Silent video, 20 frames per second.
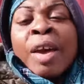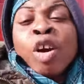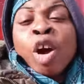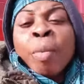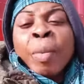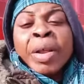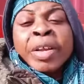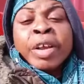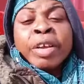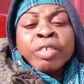
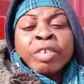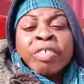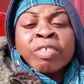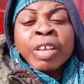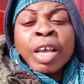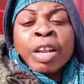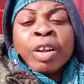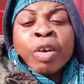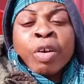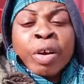come in here to
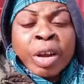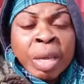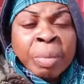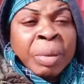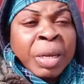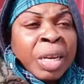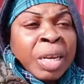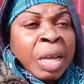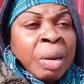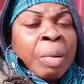sell cream
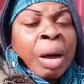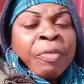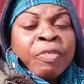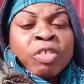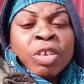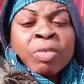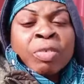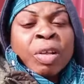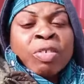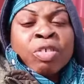in the name of
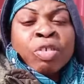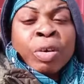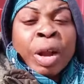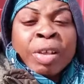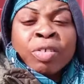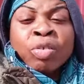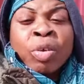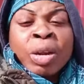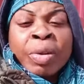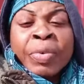Jesus
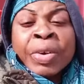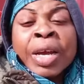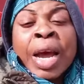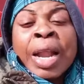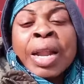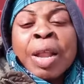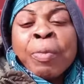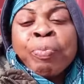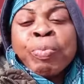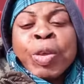Christ, the living
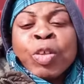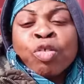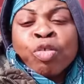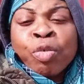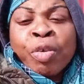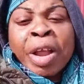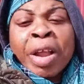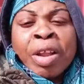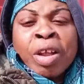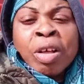God. Let peace
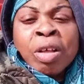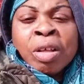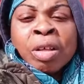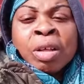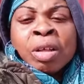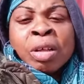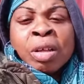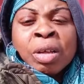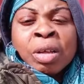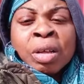reign, no?
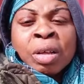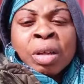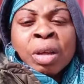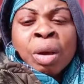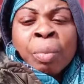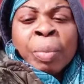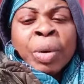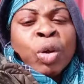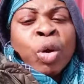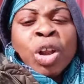
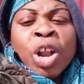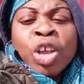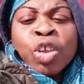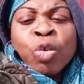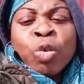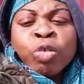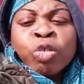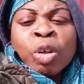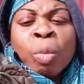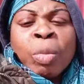Me no not
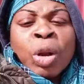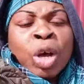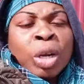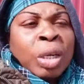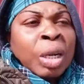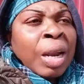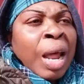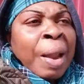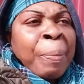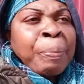used to blood
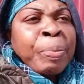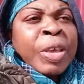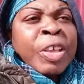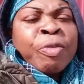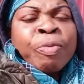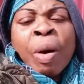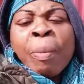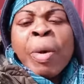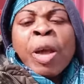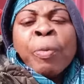clot
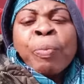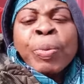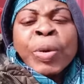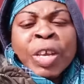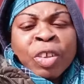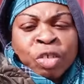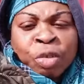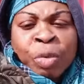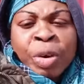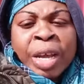peace, but make
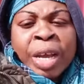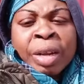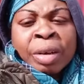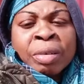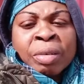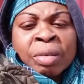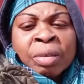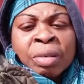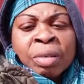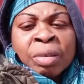peace reign.
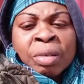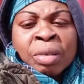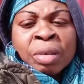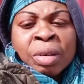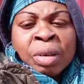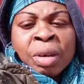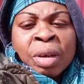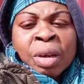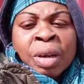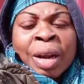
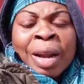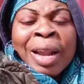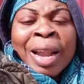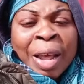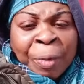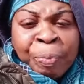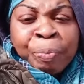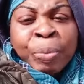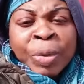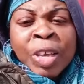
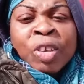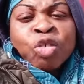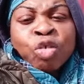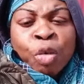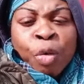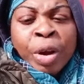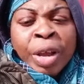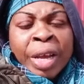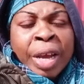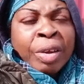Let peace
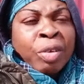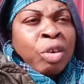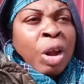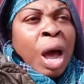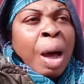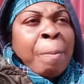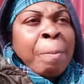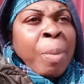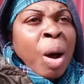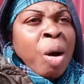reign,
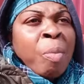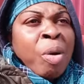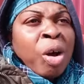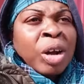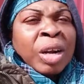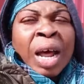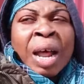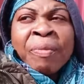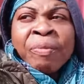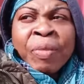no? Bumble
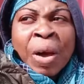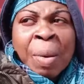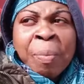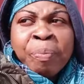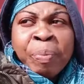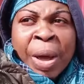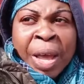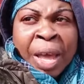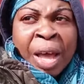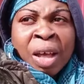clot
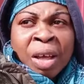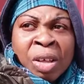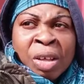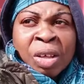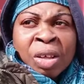vampire.